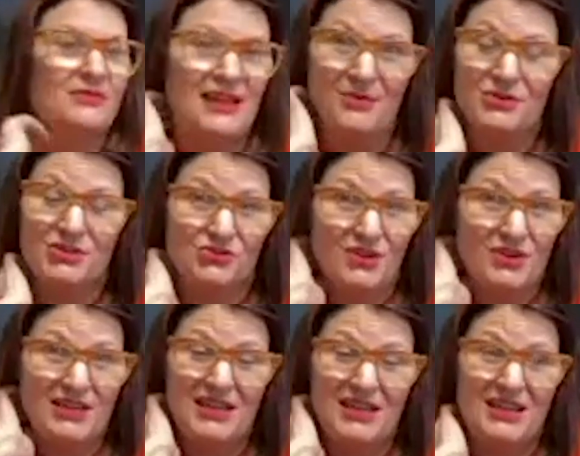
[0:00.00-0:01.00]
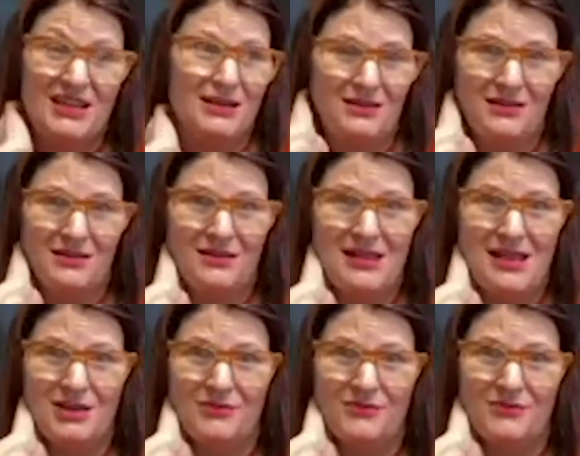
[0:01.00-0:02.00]
I was drinking
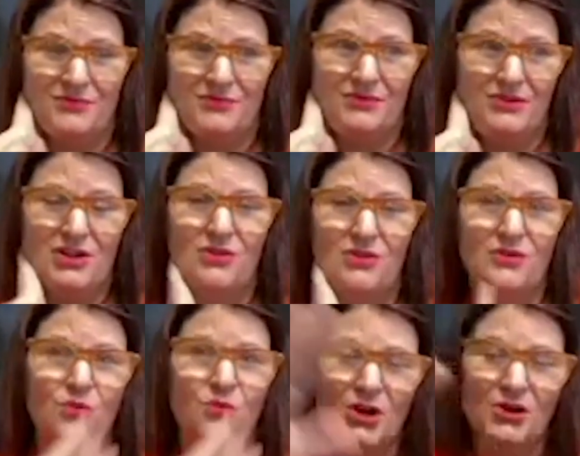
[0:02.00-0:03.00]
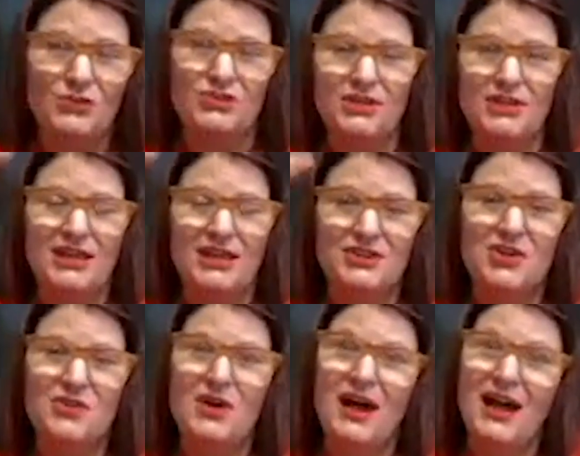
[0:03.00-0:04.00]
out of, a water jug that had
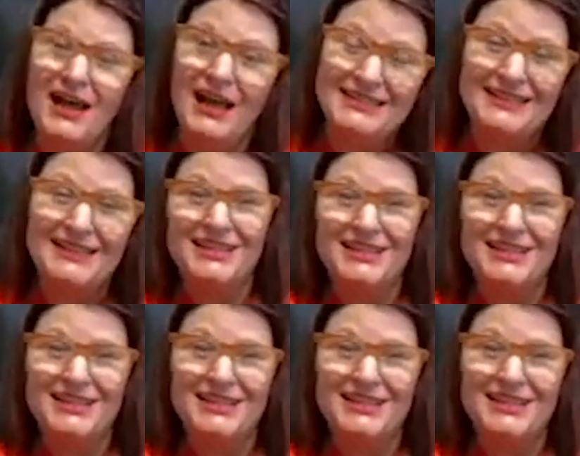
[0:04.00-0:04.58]
no ice.